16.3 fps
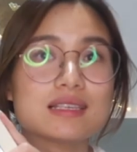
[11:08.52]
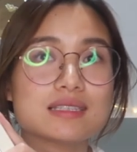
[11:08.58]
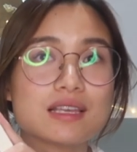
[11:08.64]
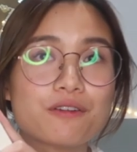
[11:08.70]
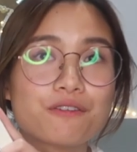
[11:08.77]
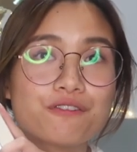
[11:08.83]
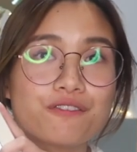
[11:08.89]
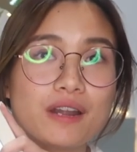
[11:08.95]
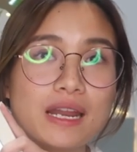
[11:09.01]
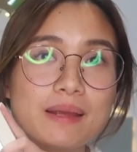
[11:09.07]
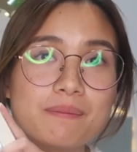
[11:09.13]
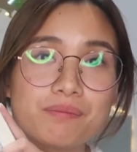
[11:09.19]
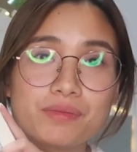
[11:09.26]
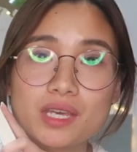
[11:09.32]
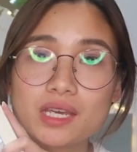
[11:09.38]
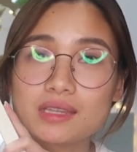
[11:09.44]
is a
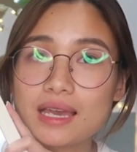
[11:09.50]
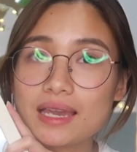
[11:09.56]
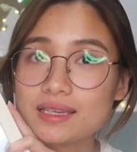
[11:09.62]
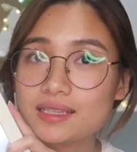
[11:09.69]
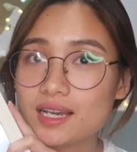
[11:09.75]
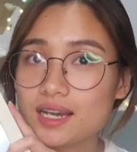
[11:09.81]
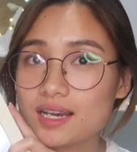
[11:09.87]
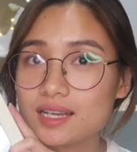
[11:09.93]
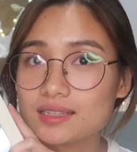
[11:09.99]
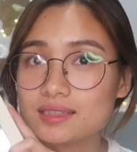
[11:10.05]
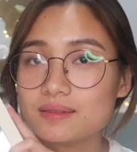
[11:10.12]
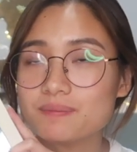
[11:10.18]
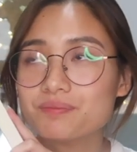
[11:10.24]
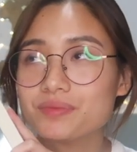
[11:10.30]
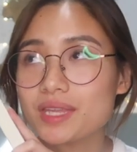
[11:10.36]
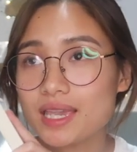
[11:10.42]
frame that I got
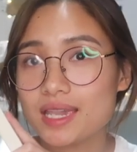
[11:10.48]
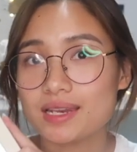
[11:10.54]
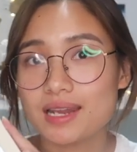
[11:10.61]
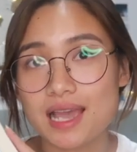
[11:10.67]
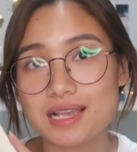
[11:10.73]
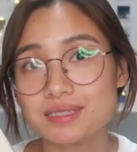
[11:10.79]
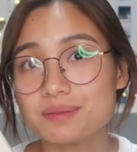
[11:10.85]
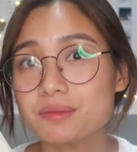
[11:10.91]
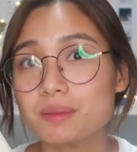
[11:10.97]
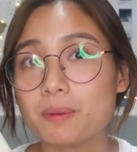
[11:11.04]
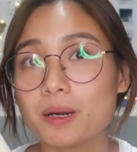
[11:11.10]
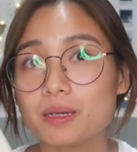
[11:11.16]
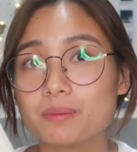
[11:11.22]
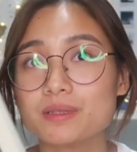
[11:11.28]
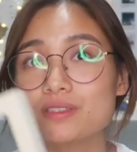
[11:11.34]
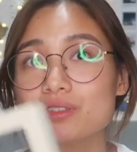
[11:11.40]
in S M
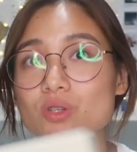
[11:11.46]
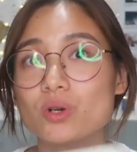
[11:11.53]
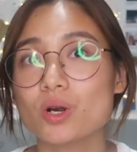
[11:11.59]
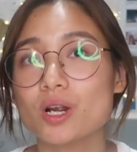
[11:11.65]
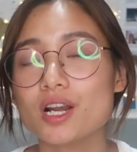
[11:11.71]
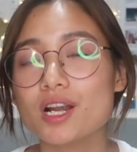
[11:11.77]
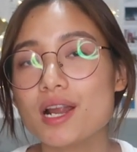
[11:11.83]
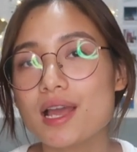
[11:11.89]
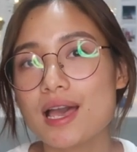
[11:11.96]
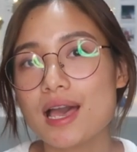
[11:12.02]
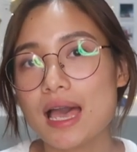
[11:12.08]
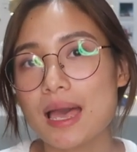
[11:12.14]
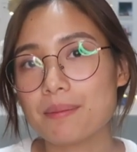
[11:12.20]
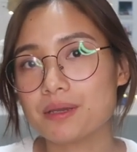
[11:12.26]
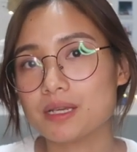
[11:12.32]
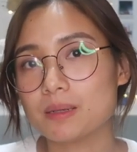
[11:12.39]
department store.
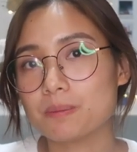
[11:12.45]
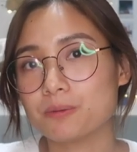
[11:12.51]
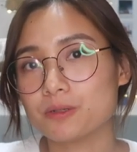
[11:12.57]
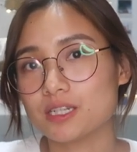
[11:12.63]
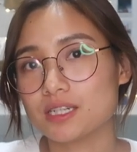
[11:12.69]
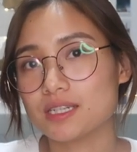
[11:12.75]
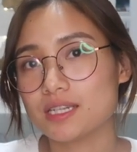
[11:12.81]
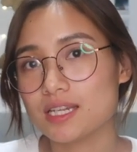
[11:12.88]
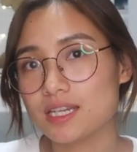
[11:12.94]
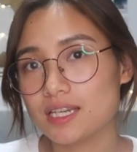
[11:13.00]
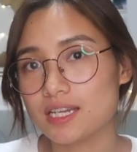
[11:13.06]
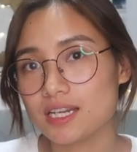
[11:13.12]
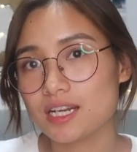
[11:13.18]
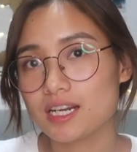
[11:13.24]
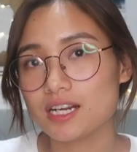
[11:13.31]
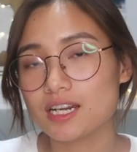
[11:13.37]
I'm gonna put it
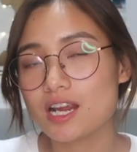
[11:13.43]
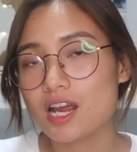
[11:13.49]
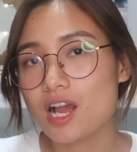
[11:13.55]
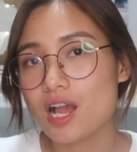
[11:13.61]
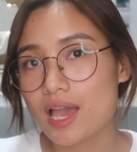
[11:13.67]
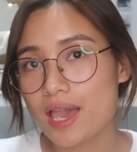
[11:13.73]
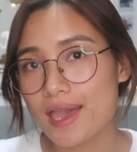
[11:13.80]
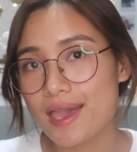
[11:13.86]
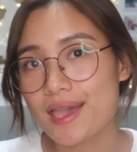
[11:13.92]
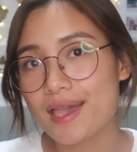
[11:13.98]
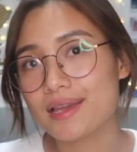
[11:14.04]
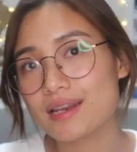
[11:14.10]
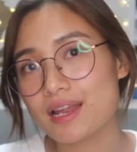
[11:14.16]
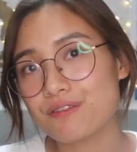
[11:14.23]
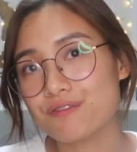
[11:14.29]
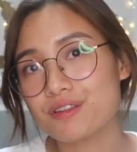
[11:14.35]
here
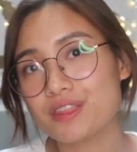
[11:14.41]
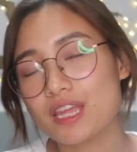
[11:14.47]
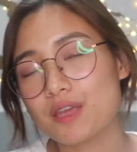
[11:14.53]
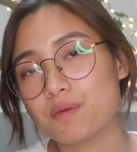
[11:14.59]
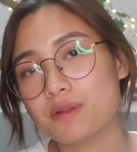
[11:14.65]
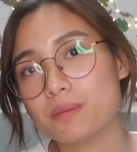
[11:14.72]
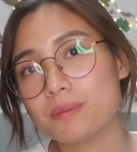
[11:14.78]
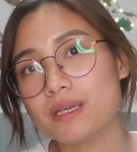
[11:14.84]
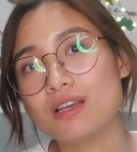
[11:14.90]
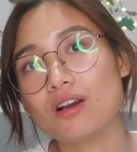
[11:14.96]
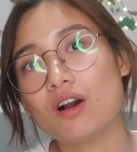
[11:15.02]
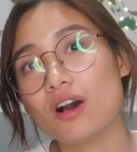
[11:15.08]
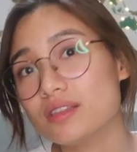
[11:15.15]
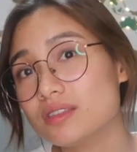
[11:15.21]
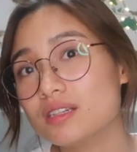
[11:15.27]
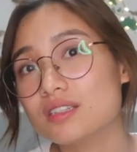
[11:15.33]
and everything will be
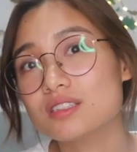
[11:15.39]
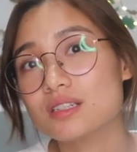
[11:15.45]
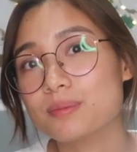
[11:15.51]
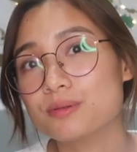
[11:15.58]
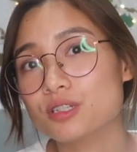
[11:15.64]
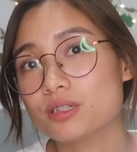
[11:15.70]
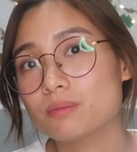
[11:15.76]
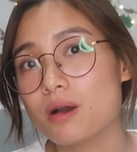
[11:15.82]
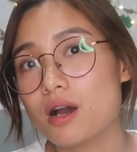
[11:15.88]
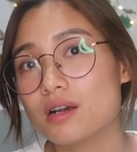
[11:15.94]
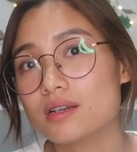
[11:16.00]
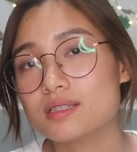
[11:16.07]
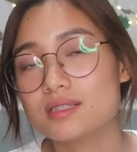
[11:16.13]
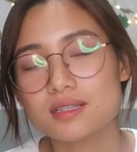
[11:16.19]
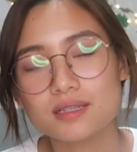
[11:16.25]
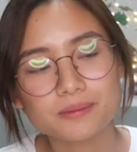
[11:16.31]
on the description
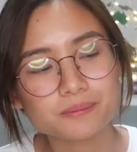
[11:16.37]
box,